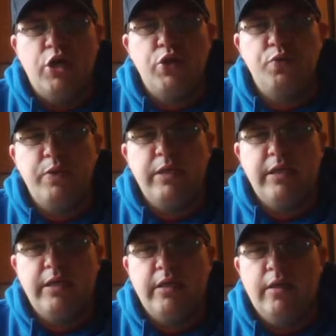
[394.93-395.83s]
you
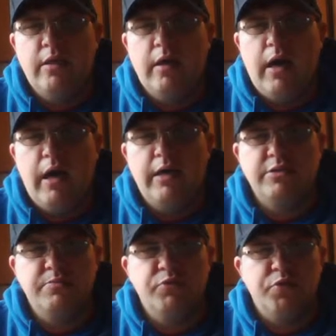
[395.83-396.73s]
need
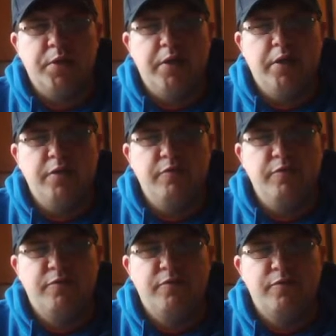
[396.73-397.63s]
some sort
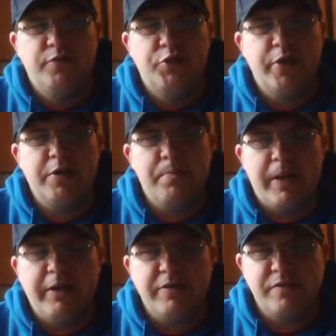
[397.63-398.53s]
of trigger
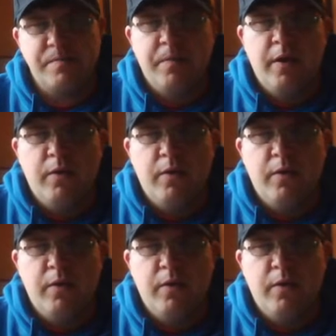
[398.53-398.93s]
mechanism,